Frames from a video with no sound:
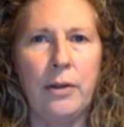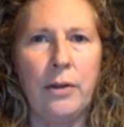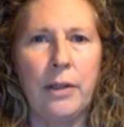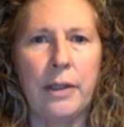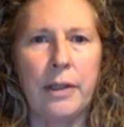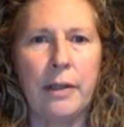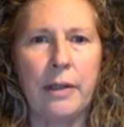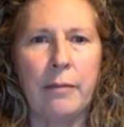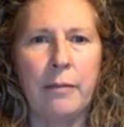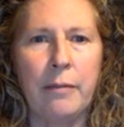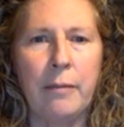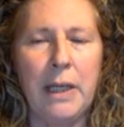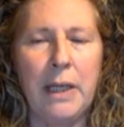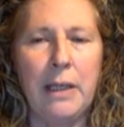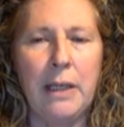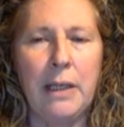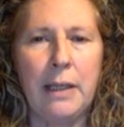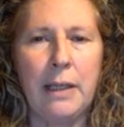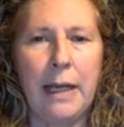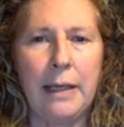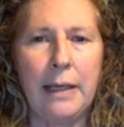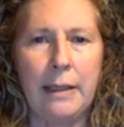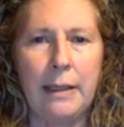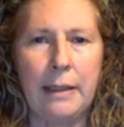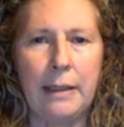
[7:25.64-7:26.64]
because I've been
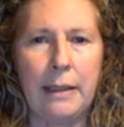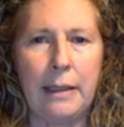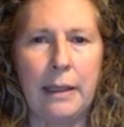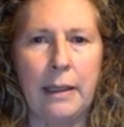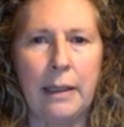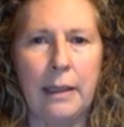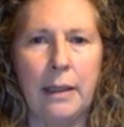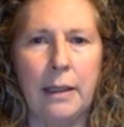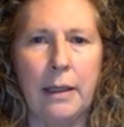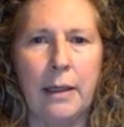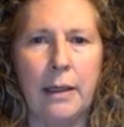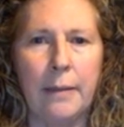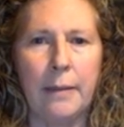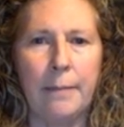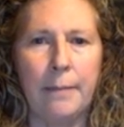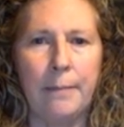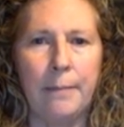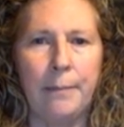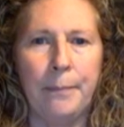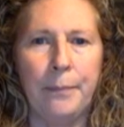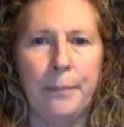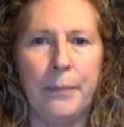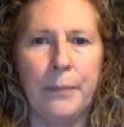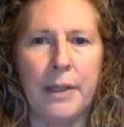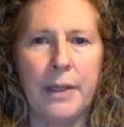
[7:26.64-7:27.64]
testing.
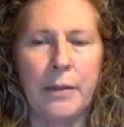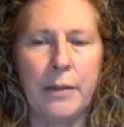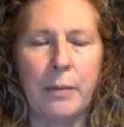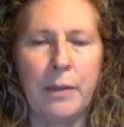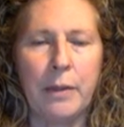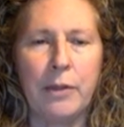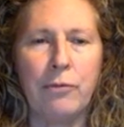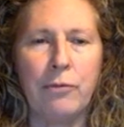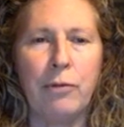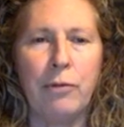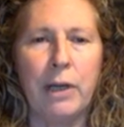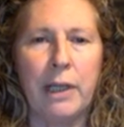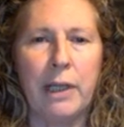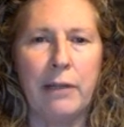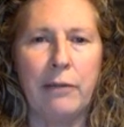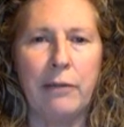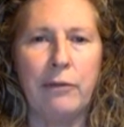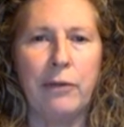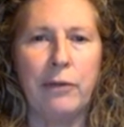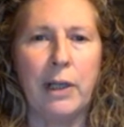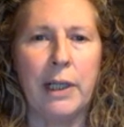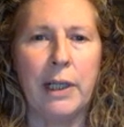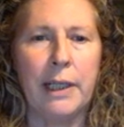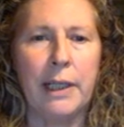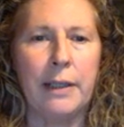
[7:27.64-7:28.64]
This one's running
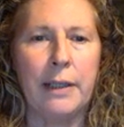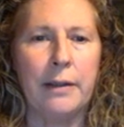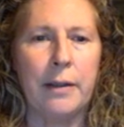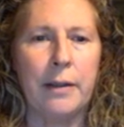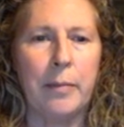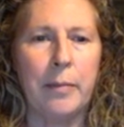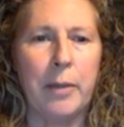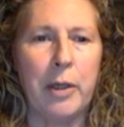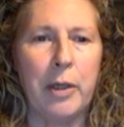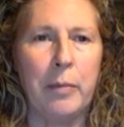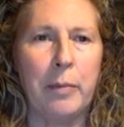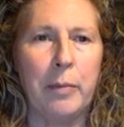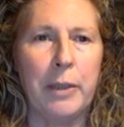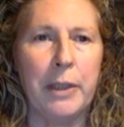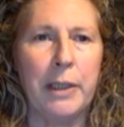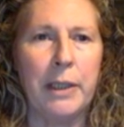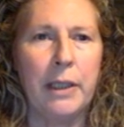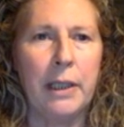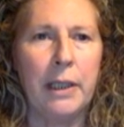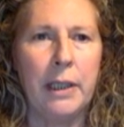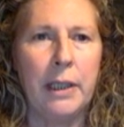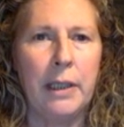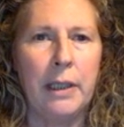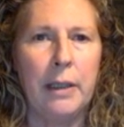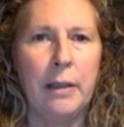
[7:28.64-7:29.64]
fine at the moment,
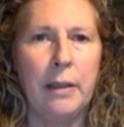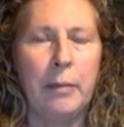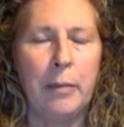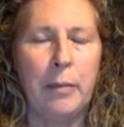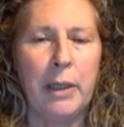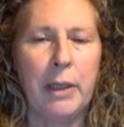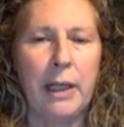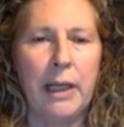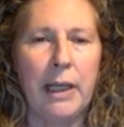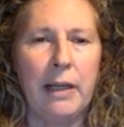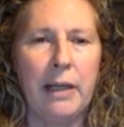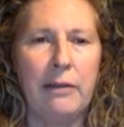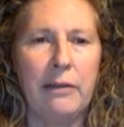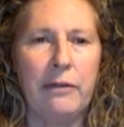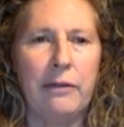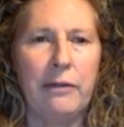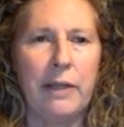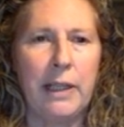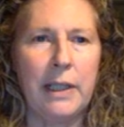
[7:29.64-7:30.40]
but I have